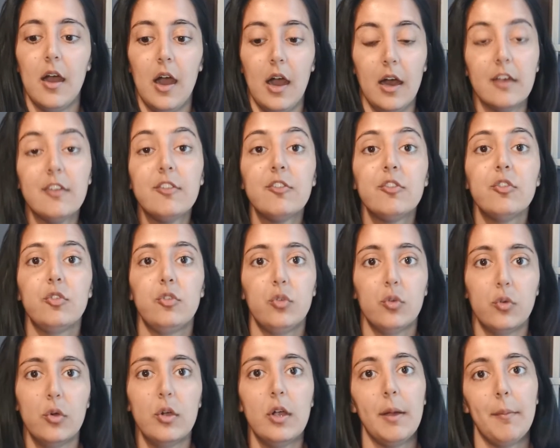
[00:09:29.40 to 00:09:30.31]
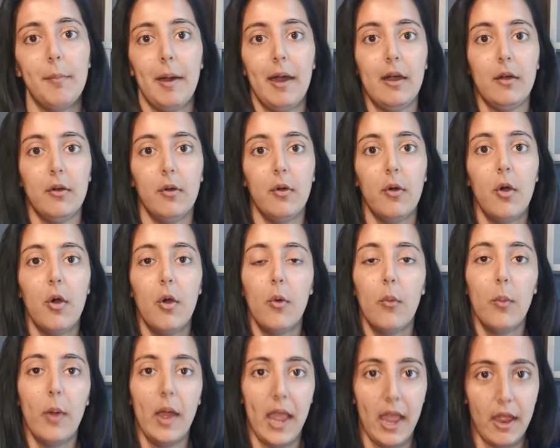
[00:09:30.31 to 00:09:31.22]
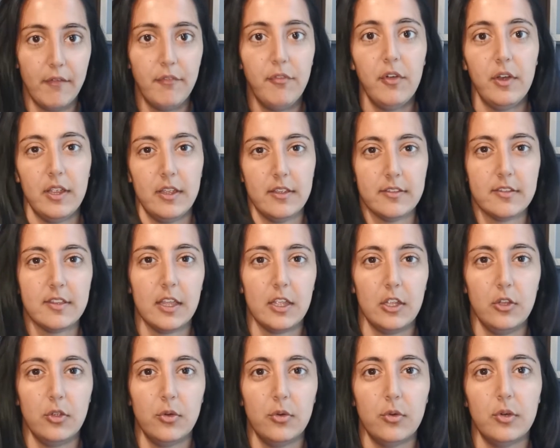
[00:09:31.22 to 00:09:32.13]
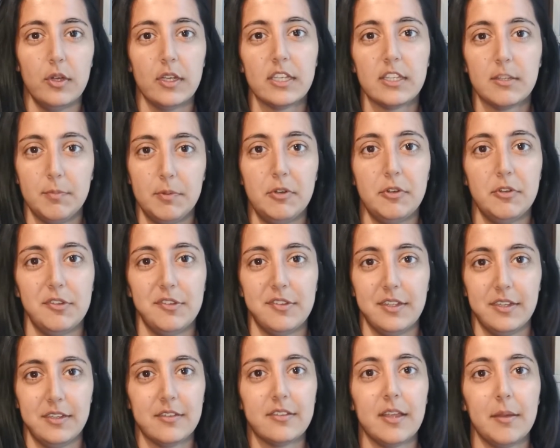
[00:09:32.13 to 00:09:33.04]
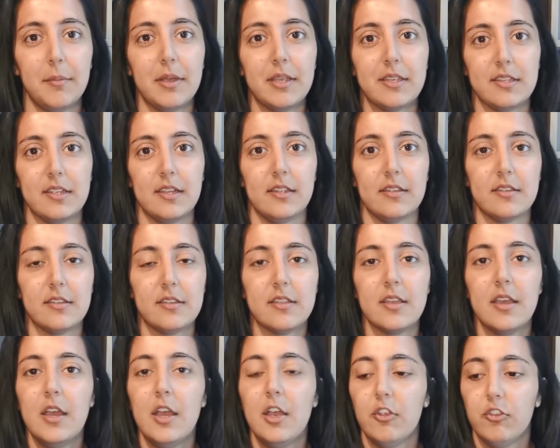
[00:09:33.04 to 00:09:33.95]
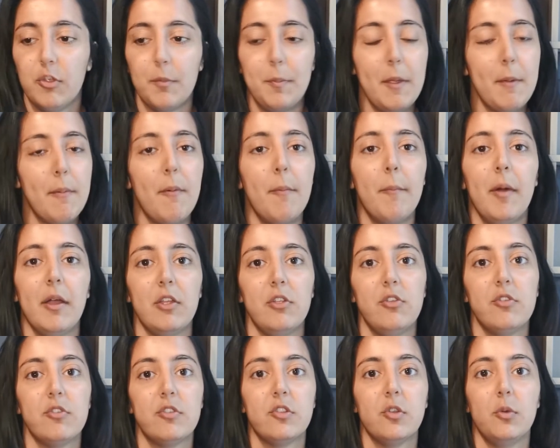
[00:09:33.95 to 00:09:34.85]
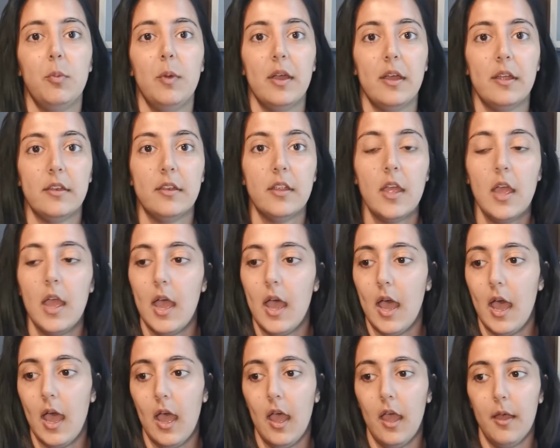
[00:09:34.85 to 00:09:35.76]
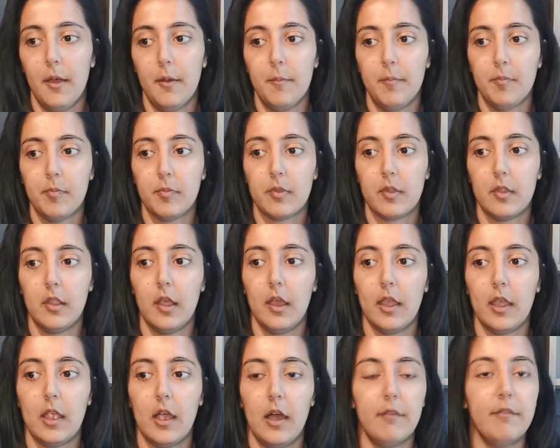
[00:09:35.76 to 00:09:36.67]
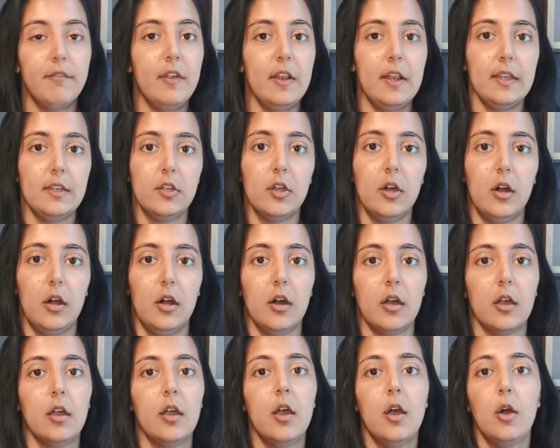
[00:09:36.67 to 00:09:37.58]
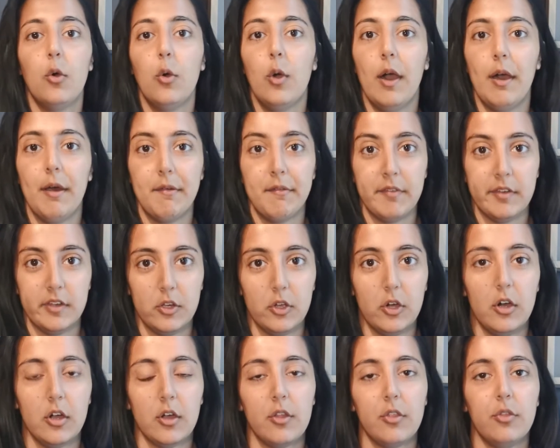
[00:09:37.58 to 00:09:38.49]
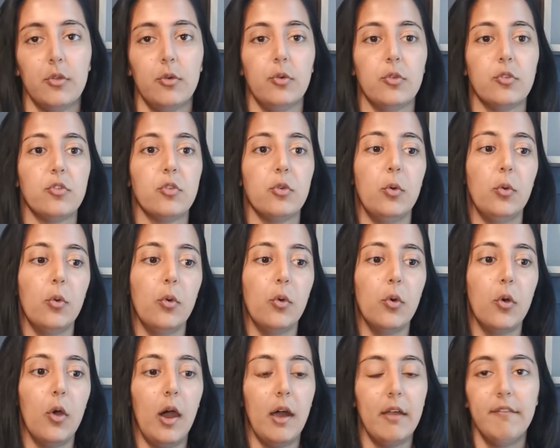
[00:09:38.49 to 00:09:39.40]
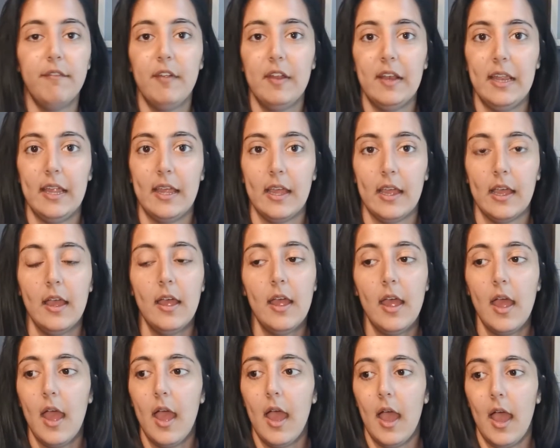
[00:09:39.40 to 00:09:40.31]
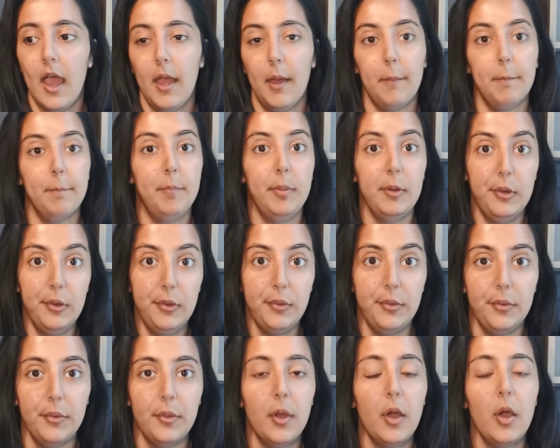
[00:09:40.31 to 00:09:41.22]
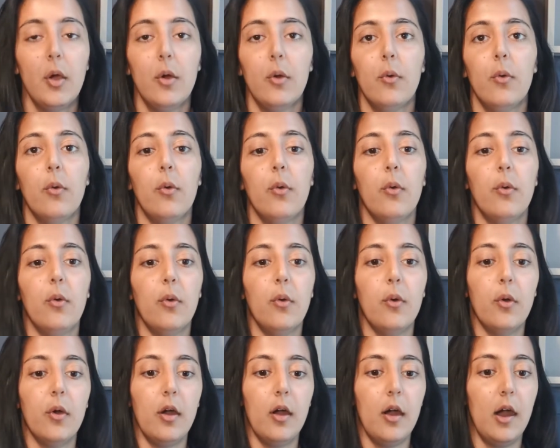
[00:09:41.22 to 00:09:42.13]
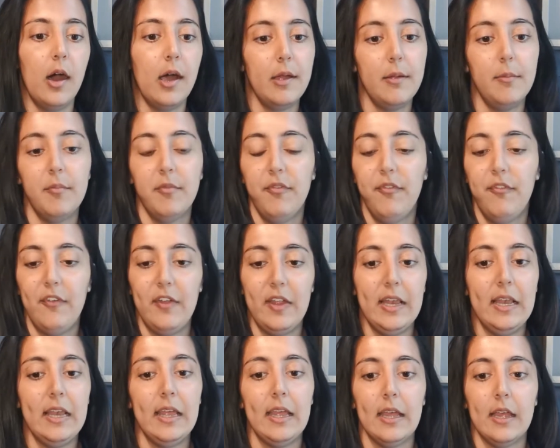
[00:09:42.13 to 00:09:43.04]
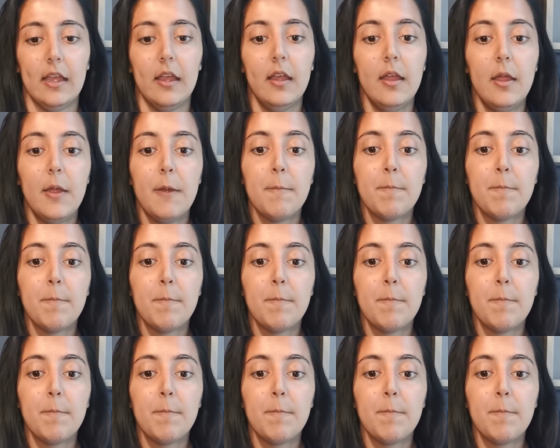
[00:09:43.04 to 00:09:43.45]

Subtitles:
us to talk about whatever it is that you're experiencing. Does that make sense? So people might use the word like I'm feeling dark, or I'm having dark thoughts, or I'm feeling blue, or I'm feeling,